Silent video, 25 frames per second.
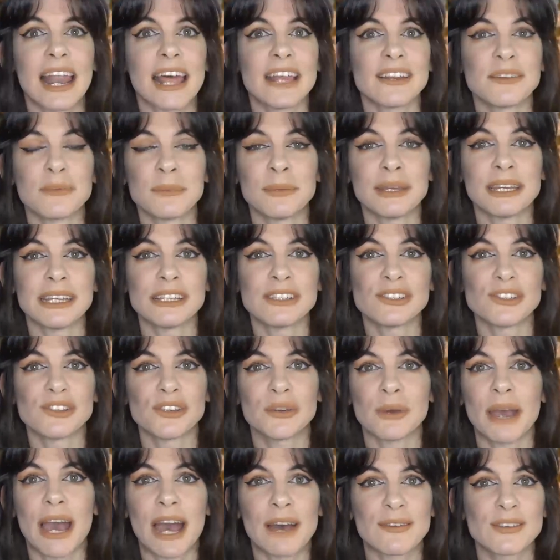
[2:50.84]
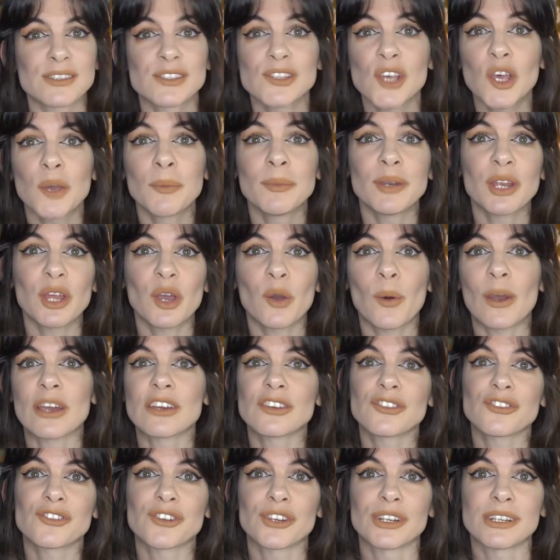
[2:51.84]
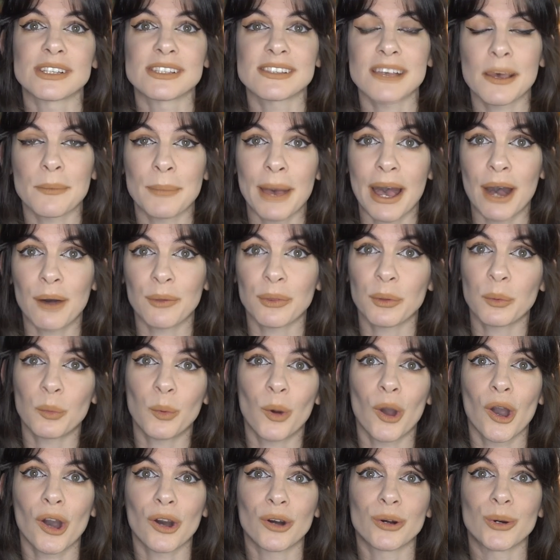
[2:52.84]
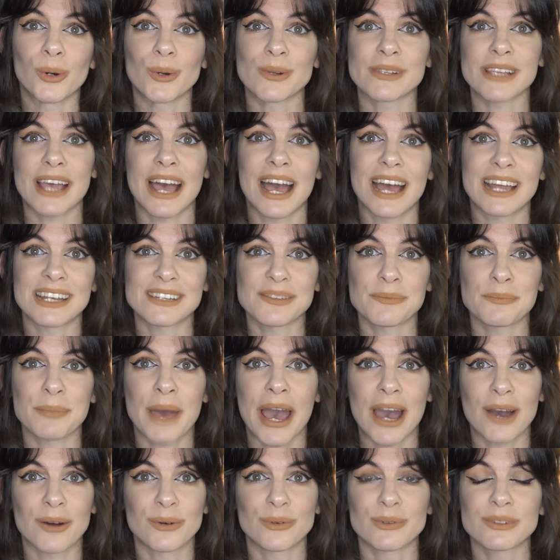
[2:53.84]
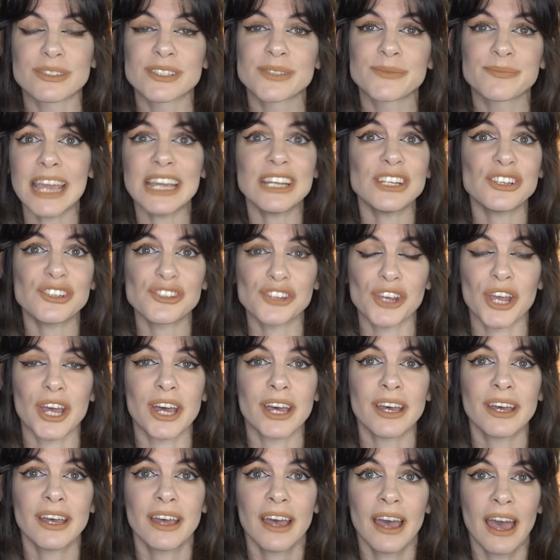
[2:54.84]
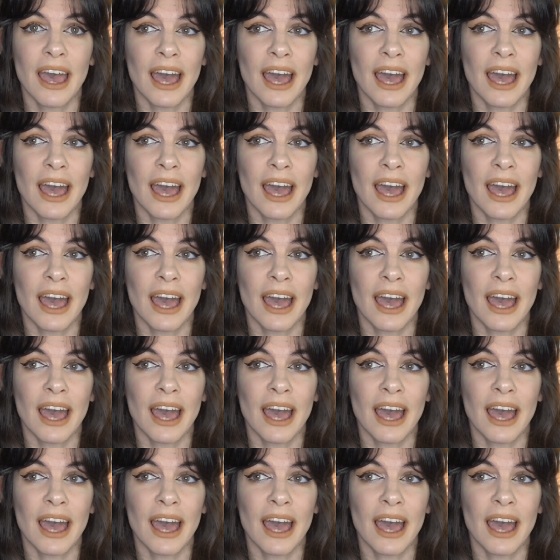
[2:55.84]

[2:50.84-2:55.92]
led me to have so many questions about the world and about nature,